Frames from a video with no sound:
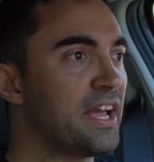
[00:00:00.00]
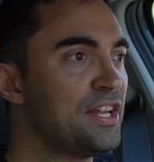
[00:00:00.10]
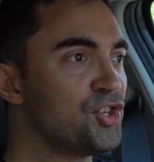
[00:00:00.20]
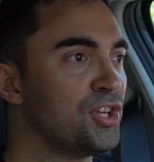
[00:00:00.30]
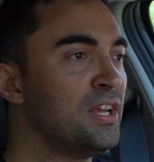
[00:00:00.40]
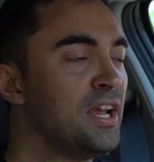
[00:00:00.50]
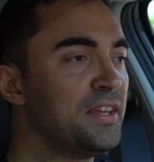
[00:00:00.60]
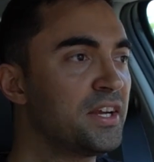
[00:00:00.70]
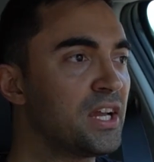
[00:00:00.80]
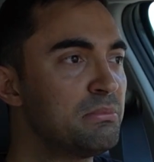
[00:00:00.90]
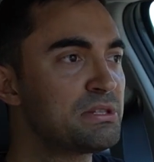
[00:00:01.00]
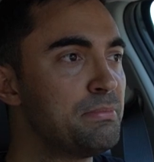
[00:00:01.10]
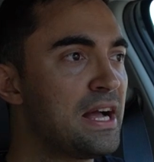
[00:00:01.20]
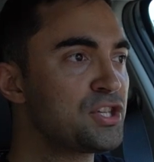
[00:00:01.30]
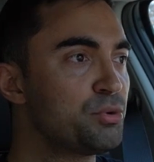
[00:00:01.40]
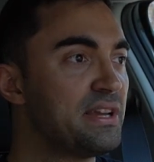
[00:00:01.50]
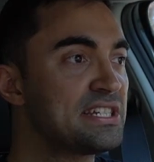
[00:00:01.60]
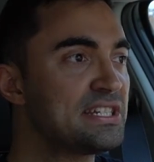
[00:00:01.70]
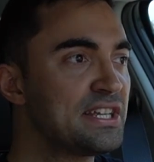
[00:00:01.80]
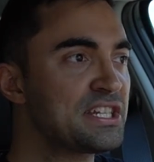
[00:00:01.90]
engine that comes matched to a
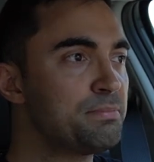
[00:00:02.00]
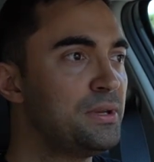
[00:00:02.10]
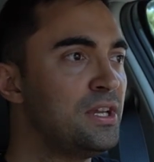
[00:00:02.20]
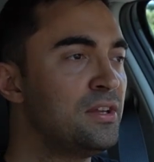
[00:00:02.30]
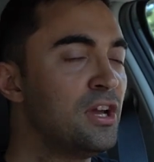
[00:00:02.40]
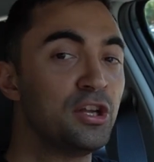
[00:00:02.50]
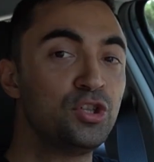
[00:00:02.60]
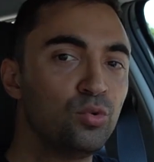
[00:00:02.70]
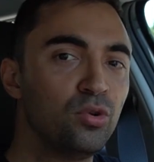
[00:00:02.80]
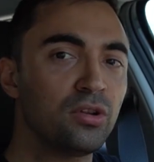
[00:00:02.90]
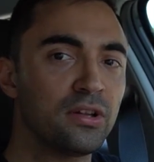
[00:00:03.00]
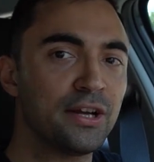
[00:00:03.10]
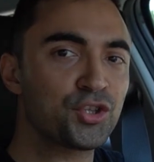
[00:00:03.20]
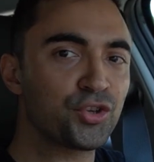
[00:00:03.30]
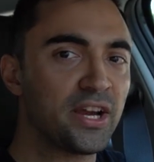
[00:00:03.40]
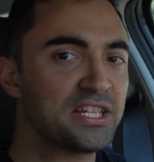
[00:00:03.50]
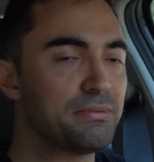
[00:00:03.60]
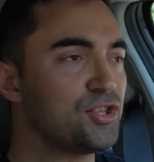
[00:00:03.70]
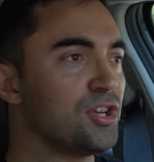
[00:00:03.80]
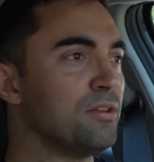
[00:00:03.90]
6-speed dual clutch
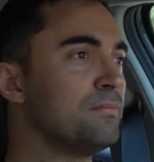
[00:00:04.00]
transmission.